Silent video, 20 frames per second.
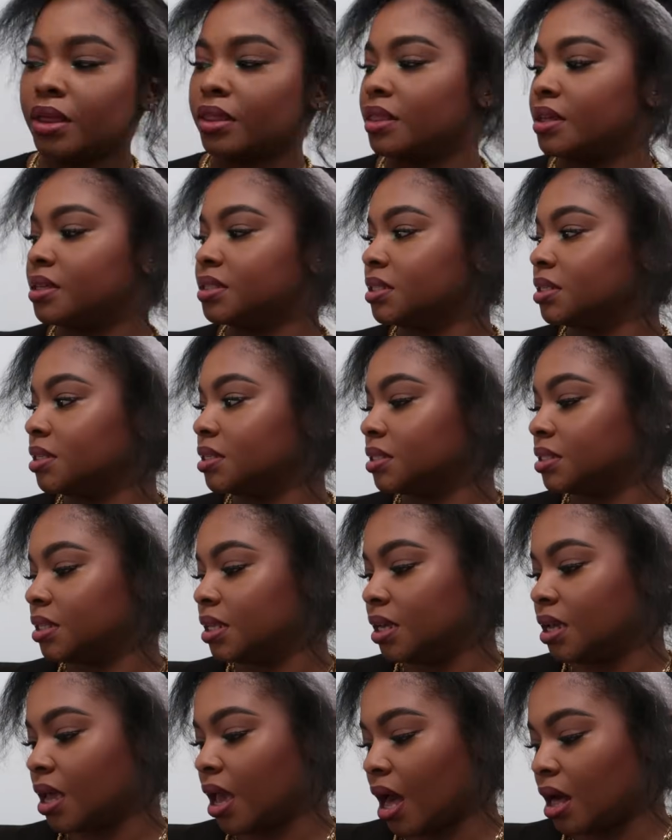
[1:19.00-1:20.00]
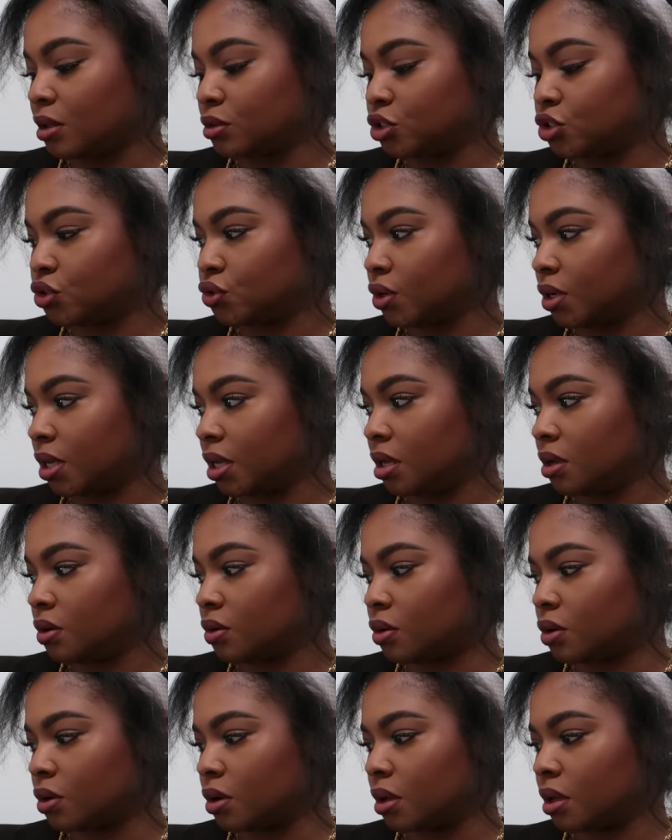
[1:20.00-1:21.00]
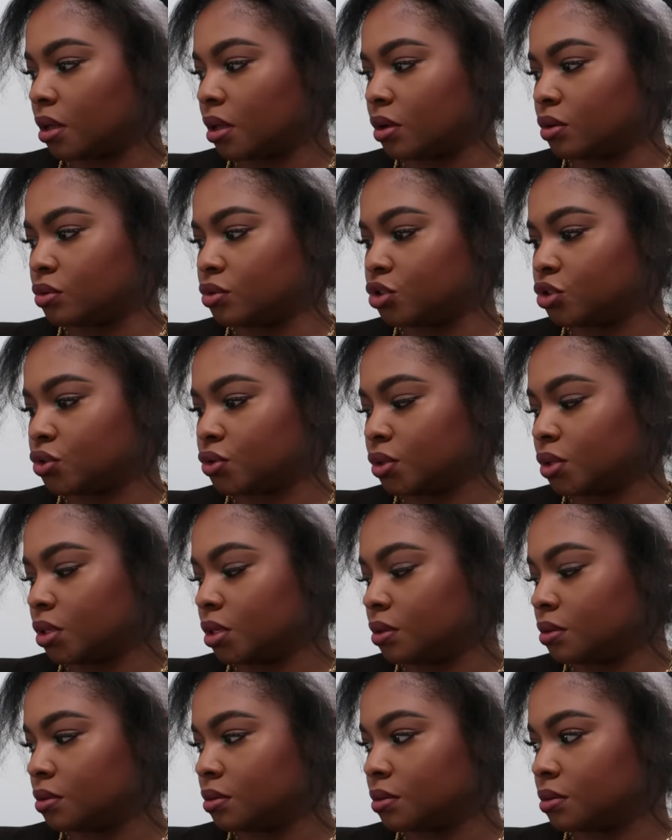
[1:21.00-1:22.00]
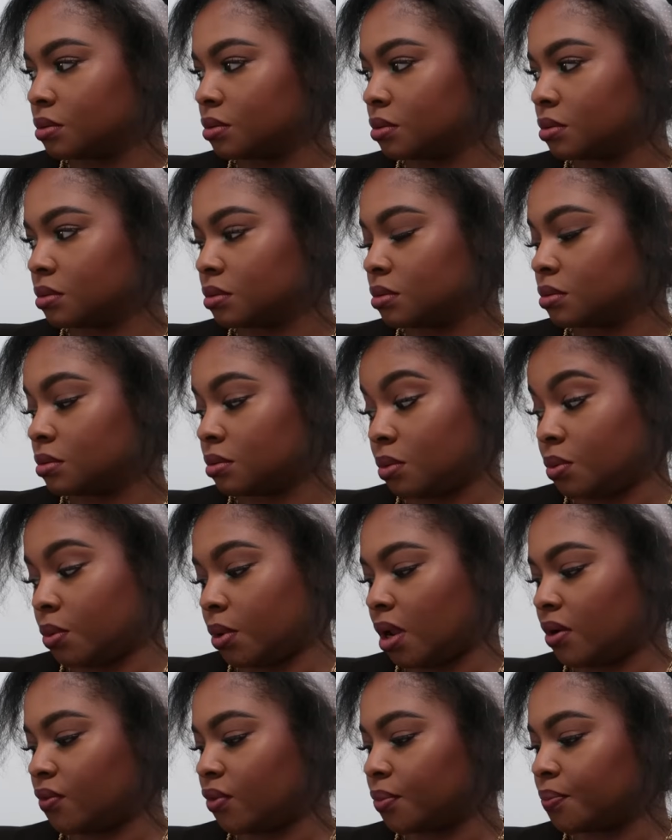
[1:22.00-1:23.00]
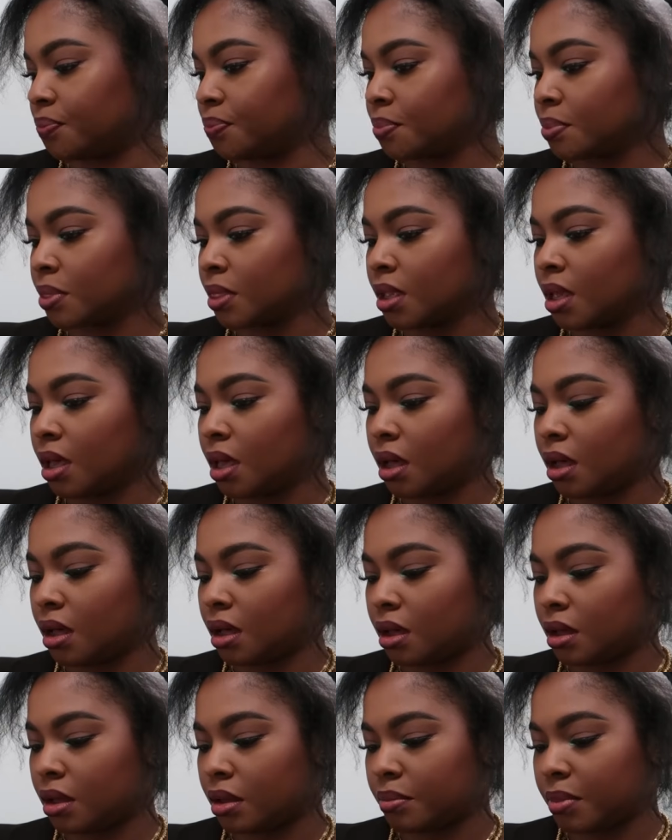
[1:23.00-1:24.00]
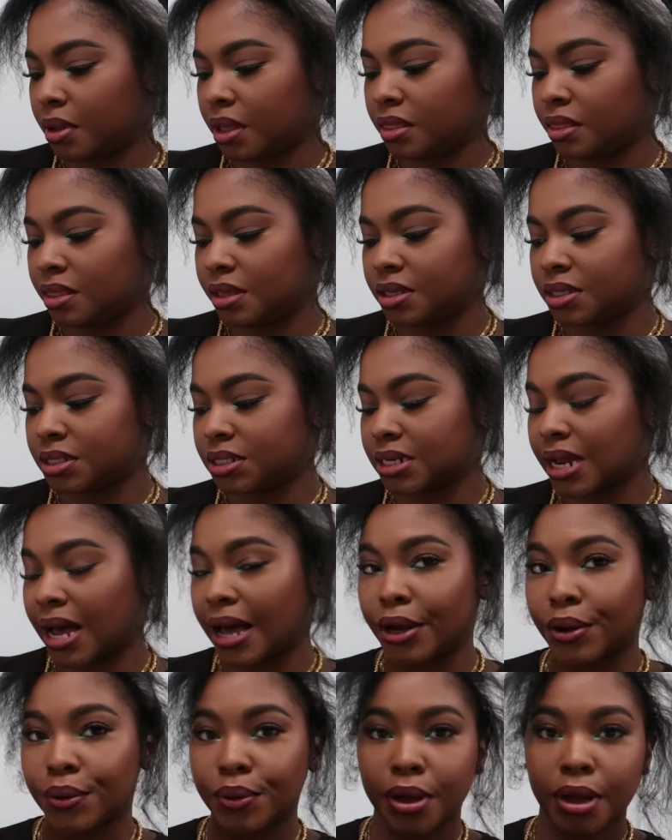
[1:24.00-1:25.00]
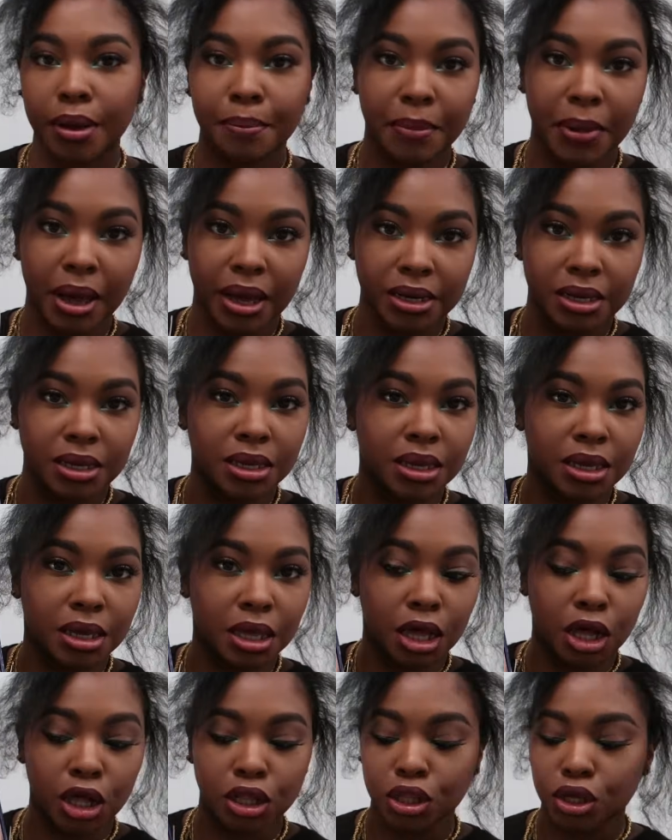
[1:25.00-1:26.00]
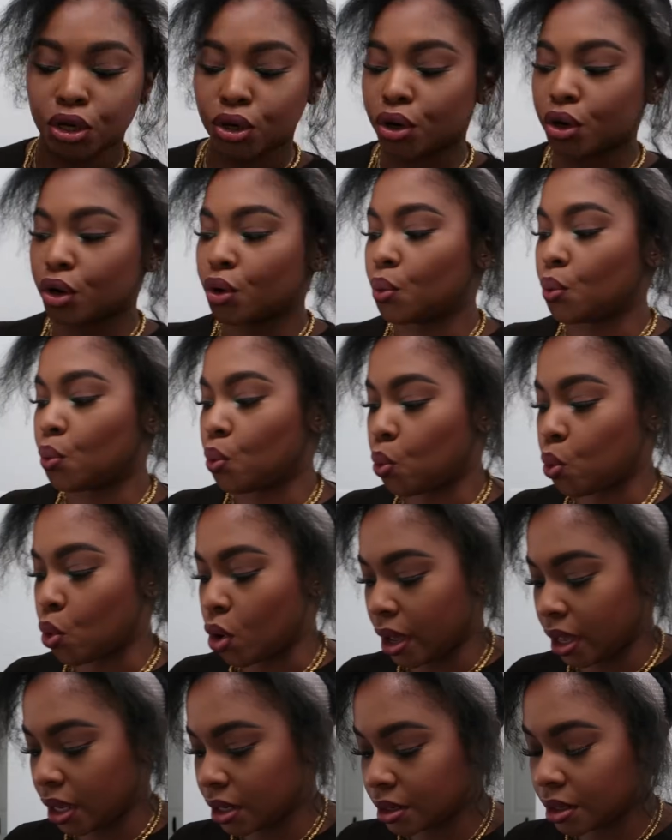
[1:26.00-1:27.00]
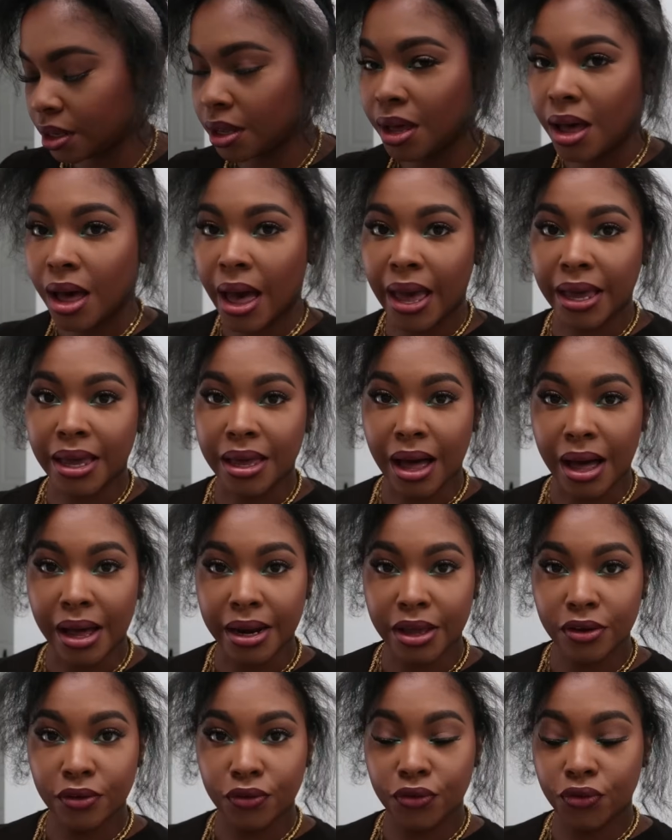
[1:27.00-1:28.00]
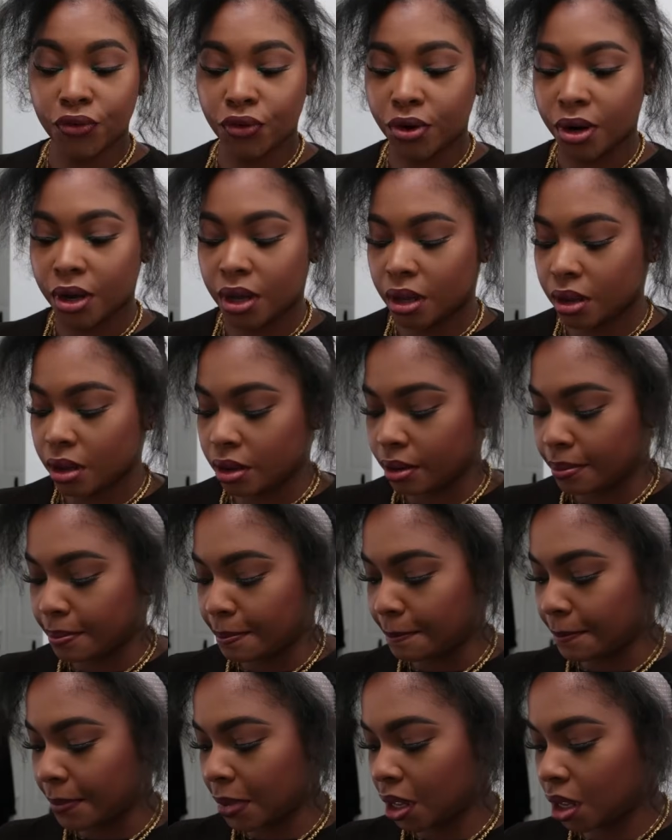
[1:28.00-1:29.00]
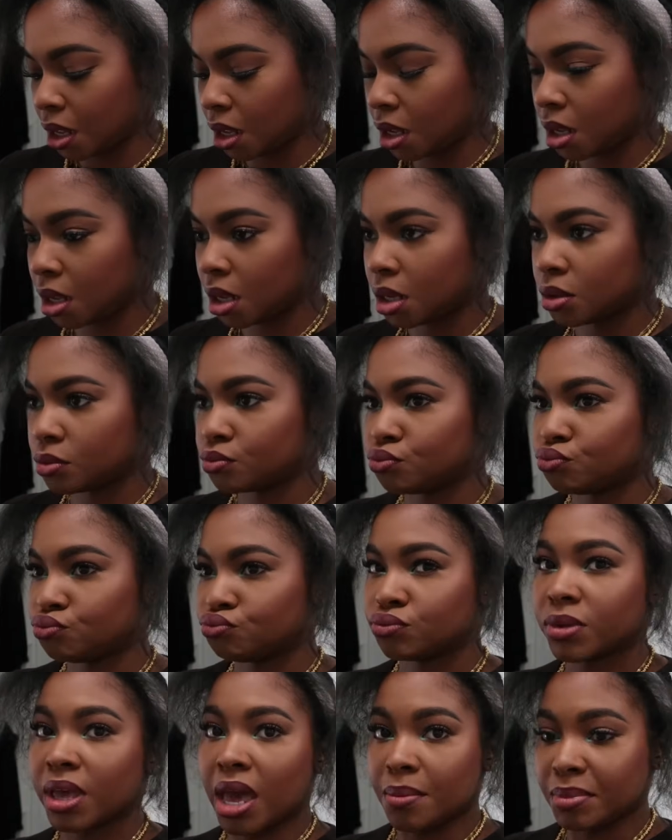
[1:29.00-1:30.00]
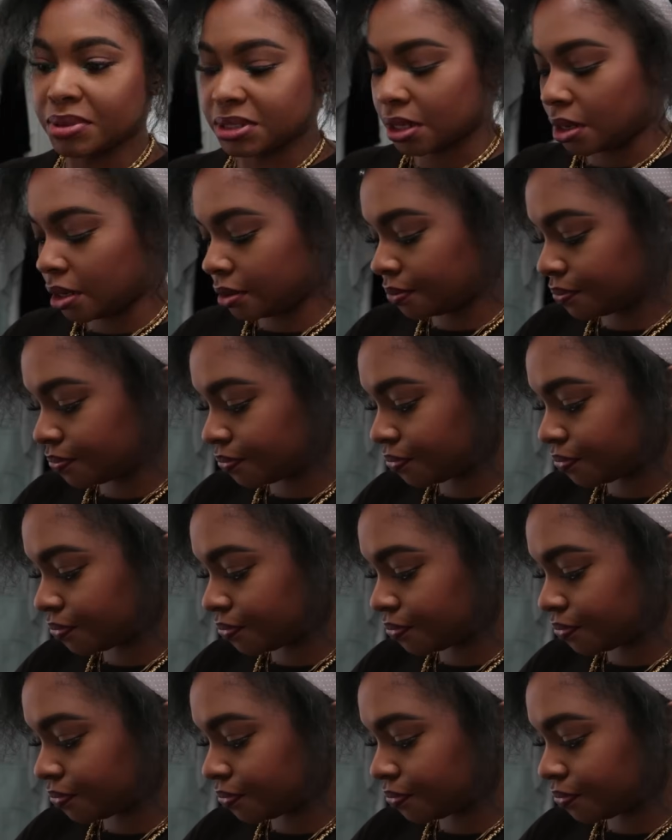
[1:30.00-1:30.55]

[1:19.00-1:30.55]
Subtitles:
This is the Outre or Outre, whatever. And the style Amani in color 1. I got it from Amazon.